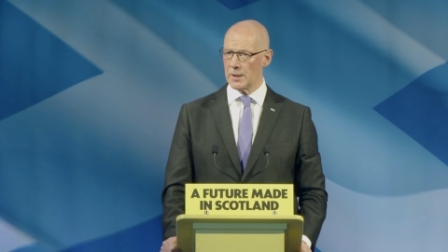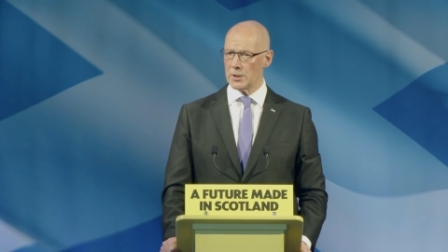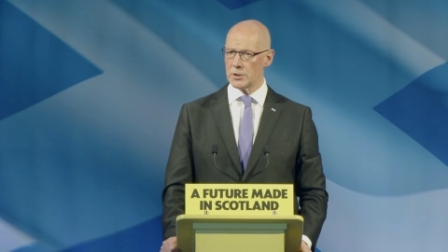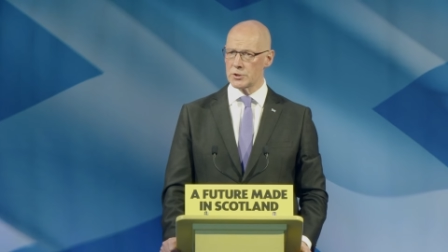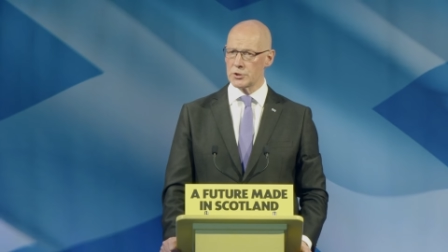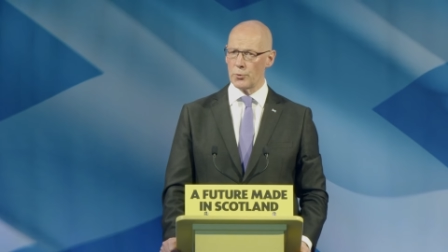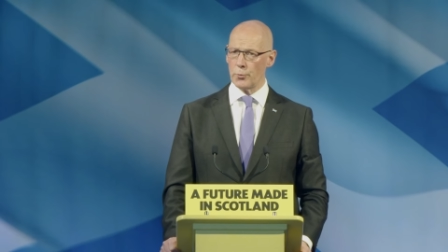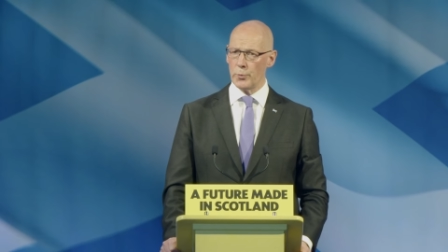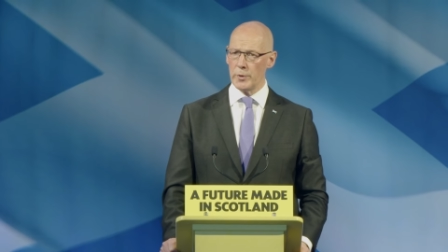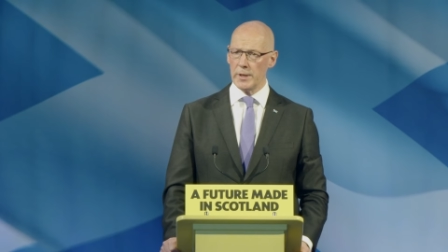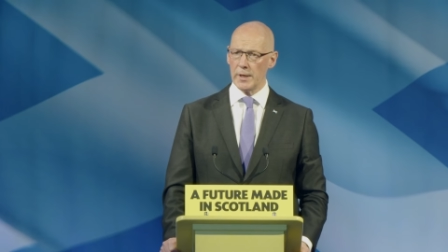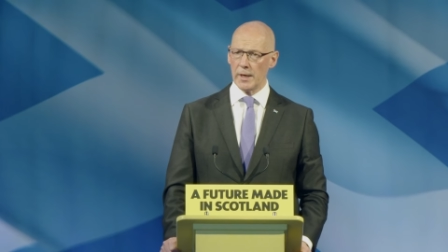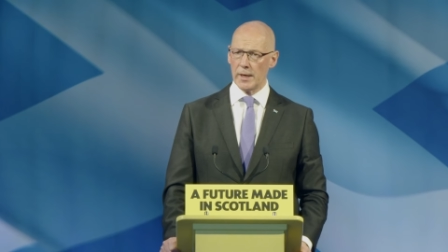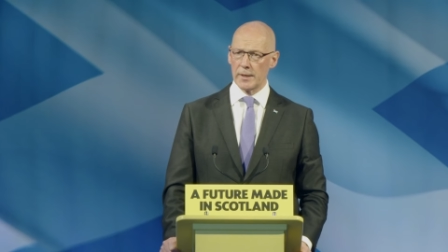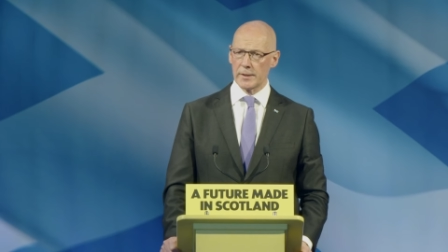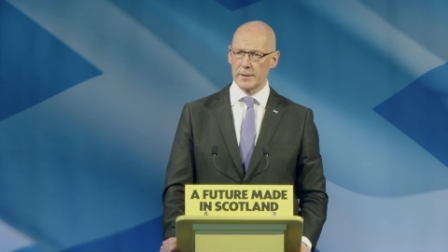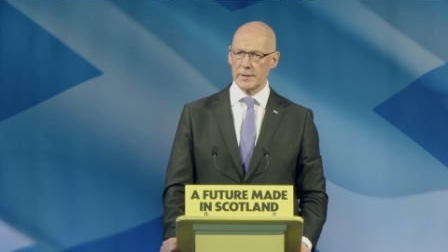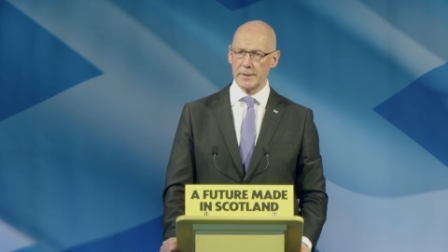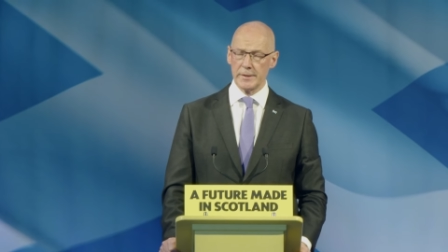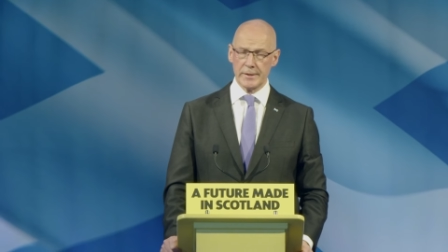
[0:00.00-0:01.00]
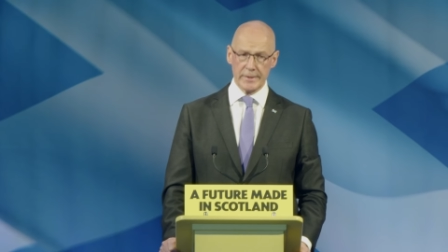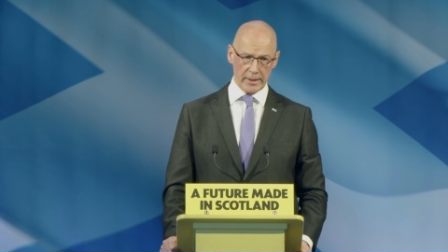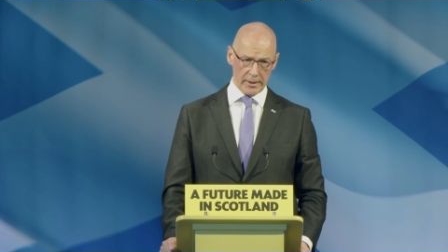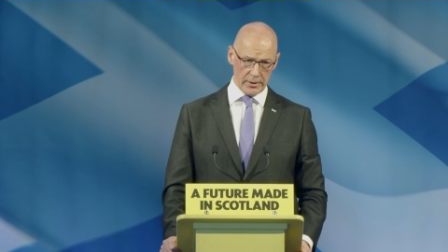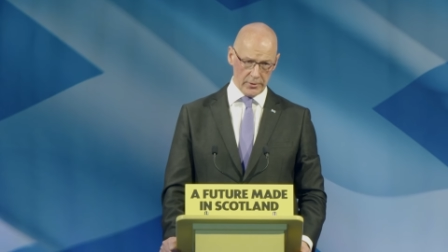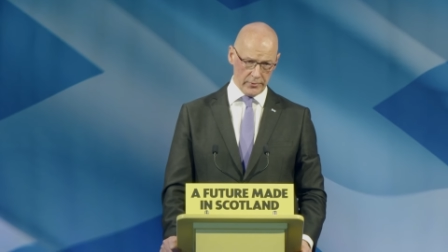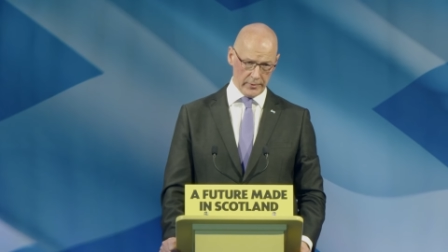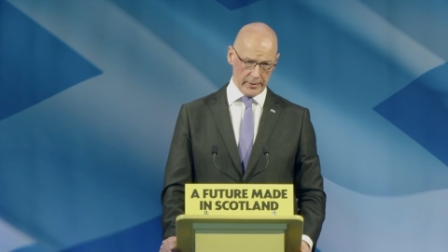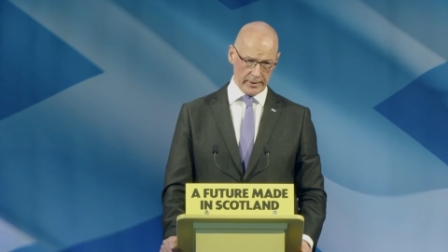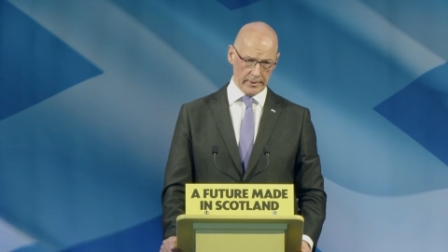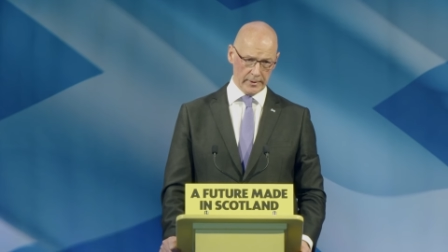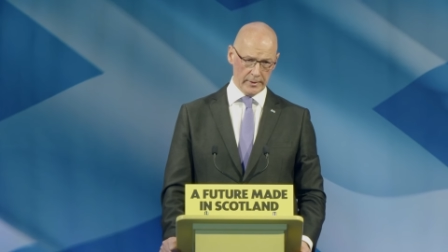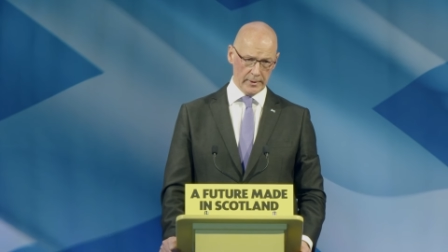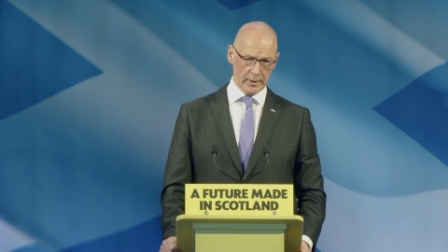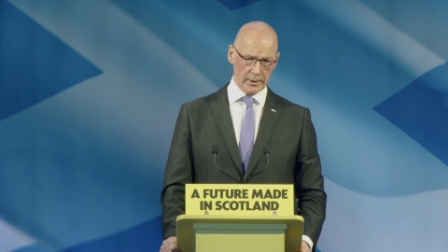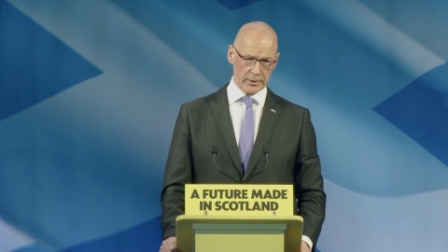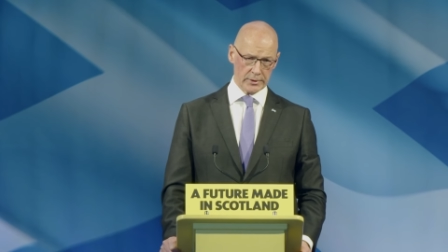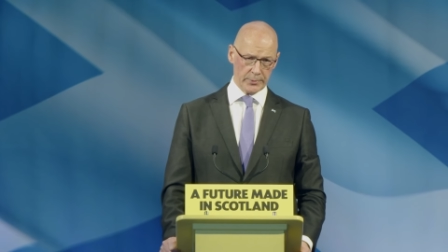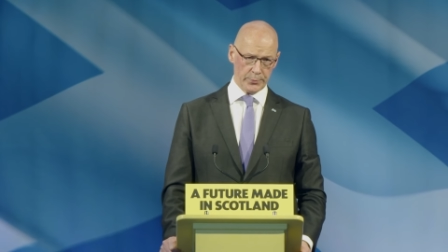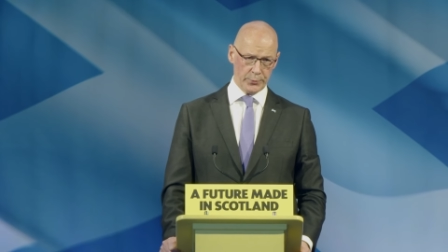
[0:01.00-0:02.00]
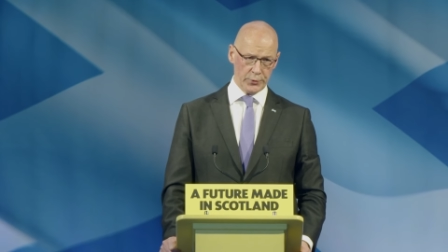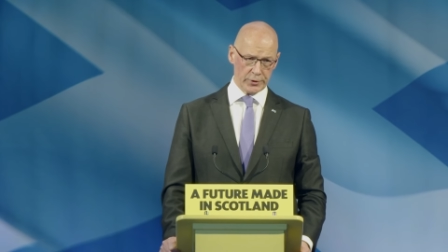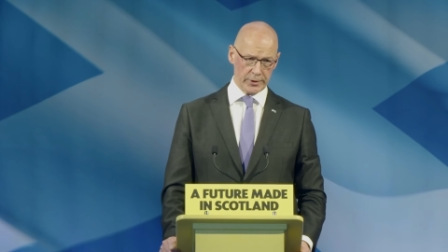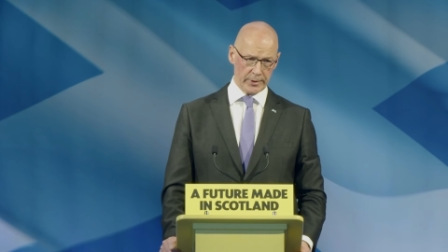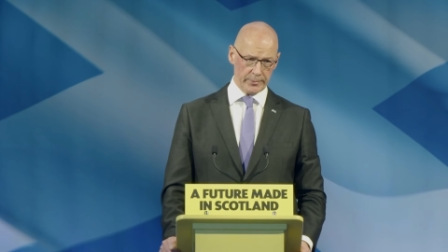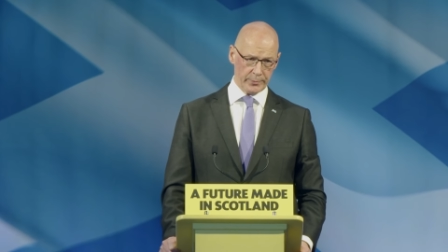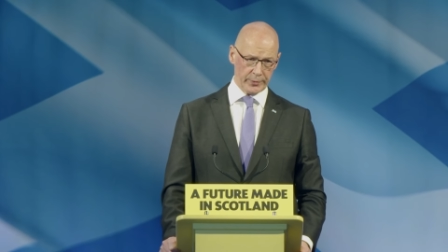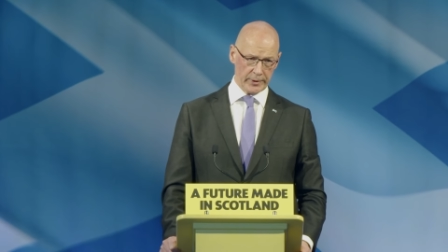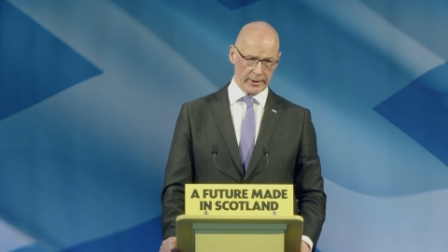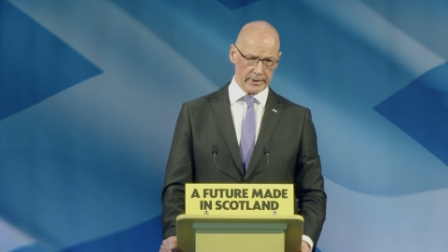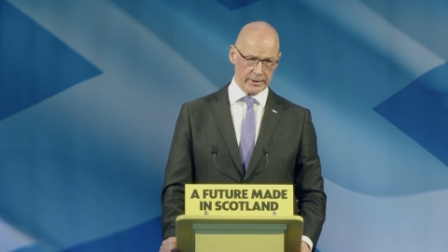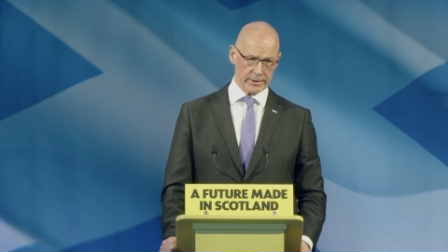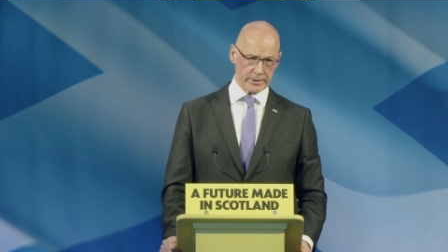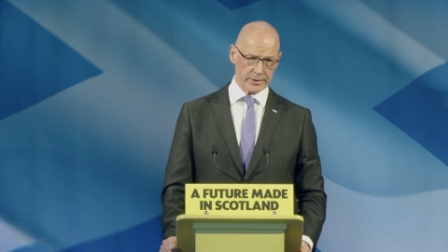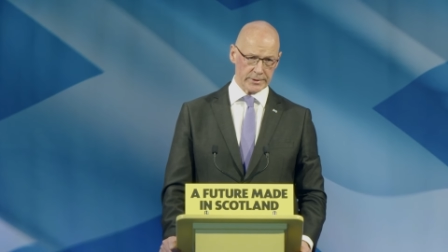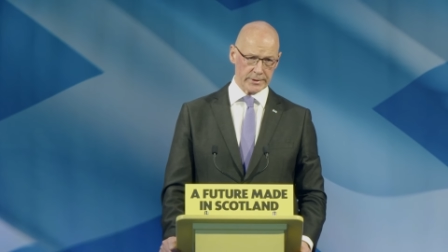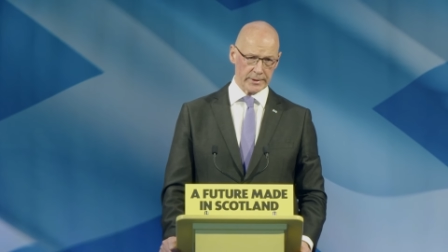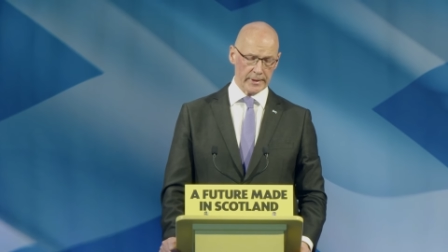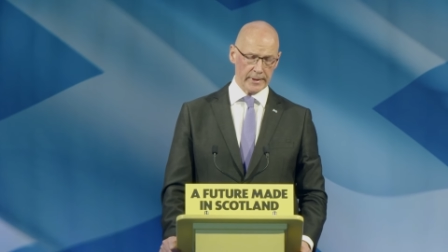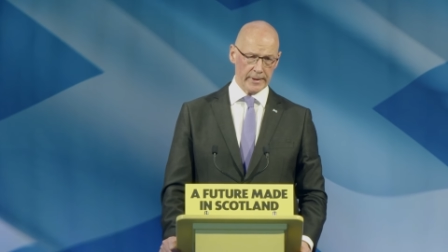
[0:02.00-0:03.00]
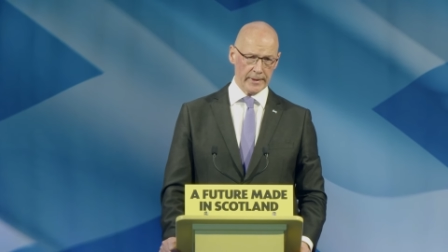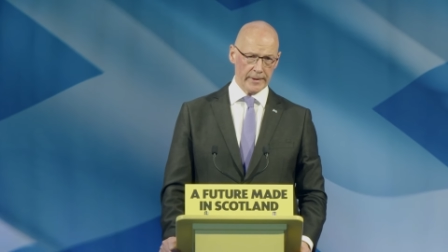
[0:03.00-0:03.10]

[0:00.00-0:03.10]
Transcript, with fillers: So we are continuing to put in place